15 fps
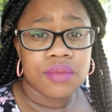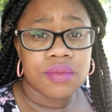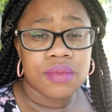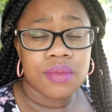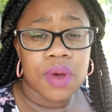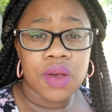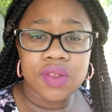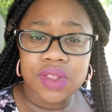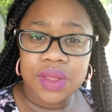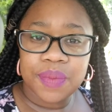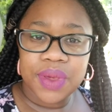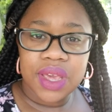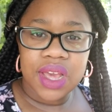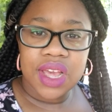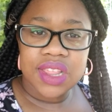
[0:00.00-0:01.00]
mostly
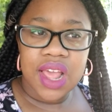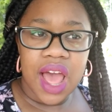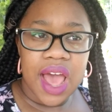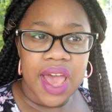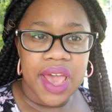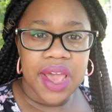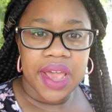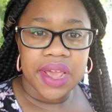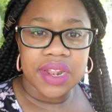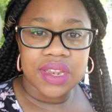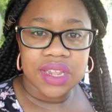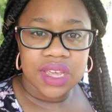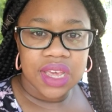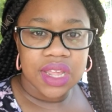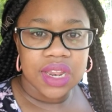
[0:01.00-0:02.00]
because I
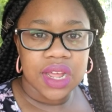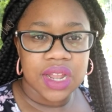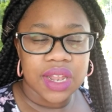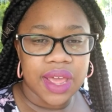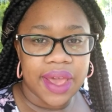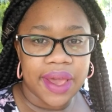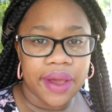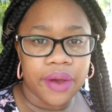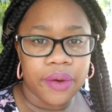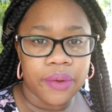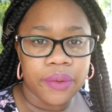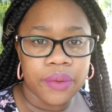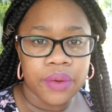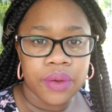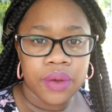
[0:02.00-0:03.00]
did allow